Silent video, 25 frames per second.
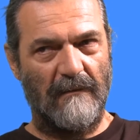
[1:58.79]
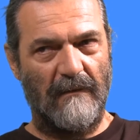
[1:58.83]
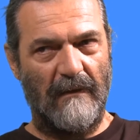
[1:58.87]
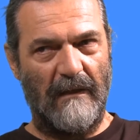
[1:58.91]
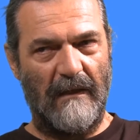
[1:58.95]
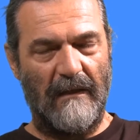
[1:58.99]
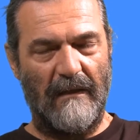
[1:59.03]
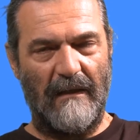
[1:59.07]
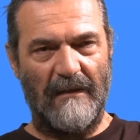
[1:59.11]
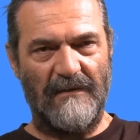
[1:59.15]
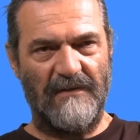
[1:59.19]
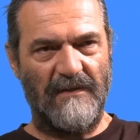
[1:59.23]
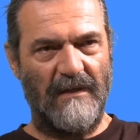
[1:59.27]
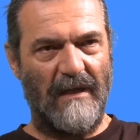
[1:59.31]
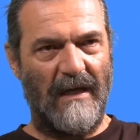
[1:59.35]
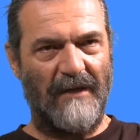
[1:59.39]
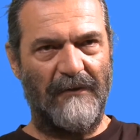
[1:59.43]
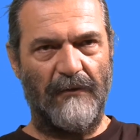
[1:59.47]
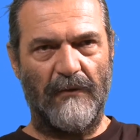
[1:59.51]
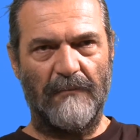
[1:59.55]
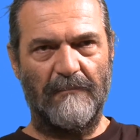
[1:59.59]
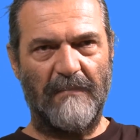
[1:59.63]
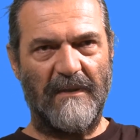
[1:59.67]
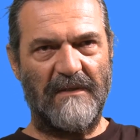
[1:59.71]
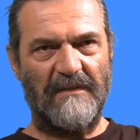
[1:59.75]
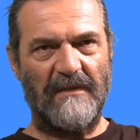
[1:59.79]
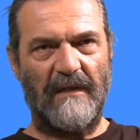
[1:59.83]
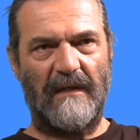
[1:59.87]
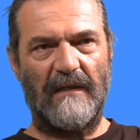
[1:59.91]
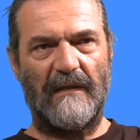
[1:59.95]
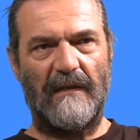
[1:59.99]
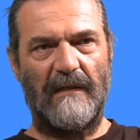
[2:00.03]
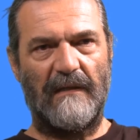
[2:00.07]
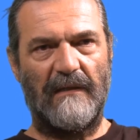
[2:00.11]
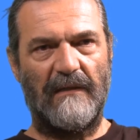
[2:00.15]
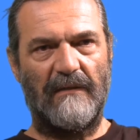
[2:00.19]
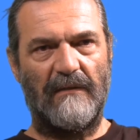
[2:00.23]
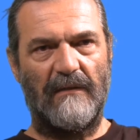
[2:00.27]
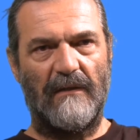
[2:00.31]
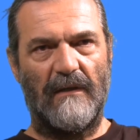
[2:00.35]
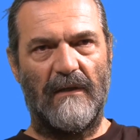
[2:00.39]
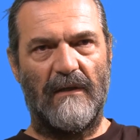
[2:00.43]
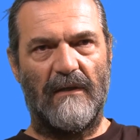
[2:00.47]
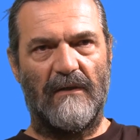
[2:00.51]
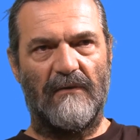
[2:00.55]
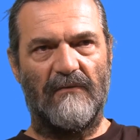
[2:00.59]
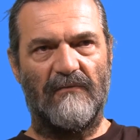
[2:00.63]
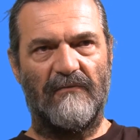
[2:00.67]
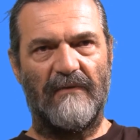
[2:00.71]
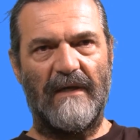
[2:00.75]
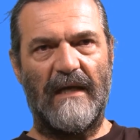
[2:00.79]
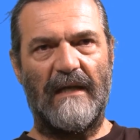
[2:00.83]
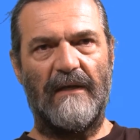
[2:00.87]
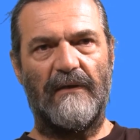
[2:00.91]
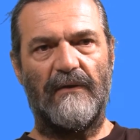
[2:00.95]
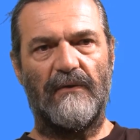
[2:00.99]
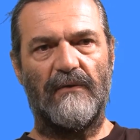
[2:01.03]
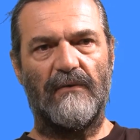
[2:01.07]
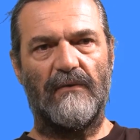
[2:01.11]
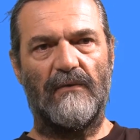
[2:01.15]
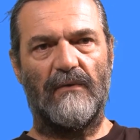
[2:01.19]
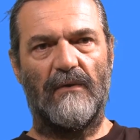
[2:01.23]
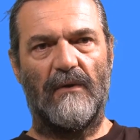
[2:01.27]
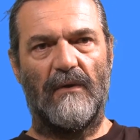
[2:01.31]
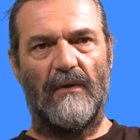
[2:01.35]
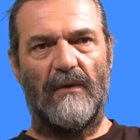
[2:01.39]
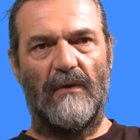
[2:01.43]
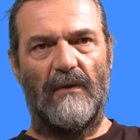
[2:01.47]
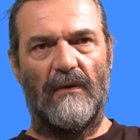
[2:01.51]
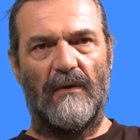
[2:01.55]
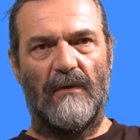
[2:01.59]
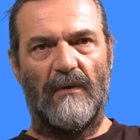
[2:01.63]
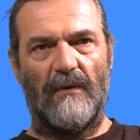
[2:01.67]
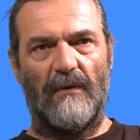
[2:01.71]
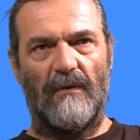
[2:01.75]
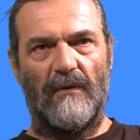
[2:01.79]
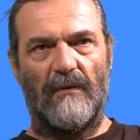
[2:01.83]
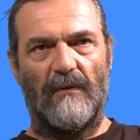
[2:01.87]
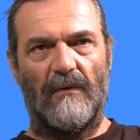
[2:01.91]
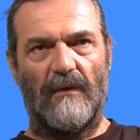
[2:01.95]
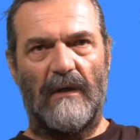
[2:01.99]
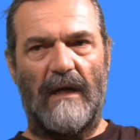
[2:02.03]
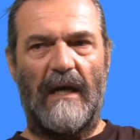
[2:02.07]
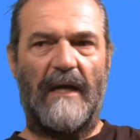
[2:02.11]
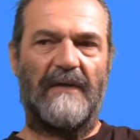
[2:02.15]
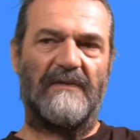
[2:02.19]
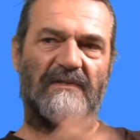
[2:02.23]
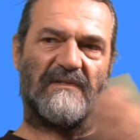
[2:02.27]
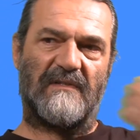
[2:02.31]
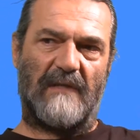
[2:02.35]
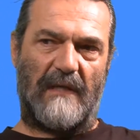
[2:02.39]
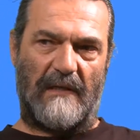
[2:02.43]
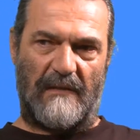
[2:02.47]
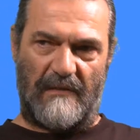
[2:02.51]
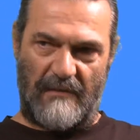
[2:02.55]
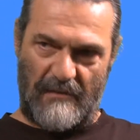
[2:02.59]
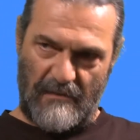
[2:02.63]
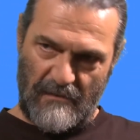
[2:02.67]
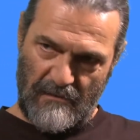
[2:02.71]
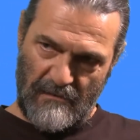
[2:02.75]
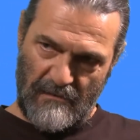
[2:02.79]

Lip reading: I don't particularly value hindsight,